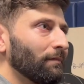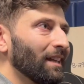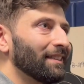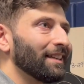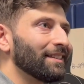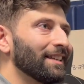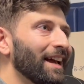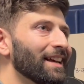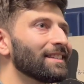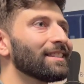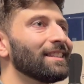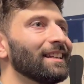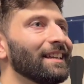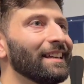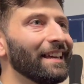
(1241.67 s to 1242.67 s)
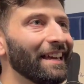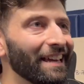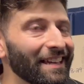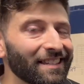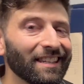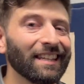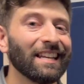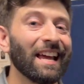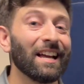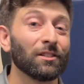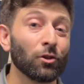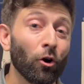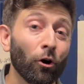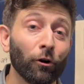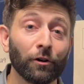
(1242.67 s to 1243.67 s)
the test isn't as
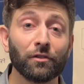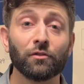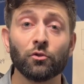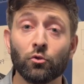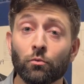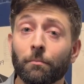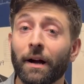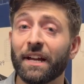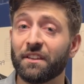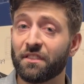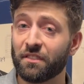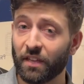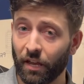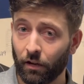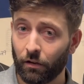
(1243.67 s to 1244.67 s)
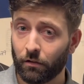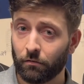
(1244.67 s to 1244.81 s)
hard as you might think.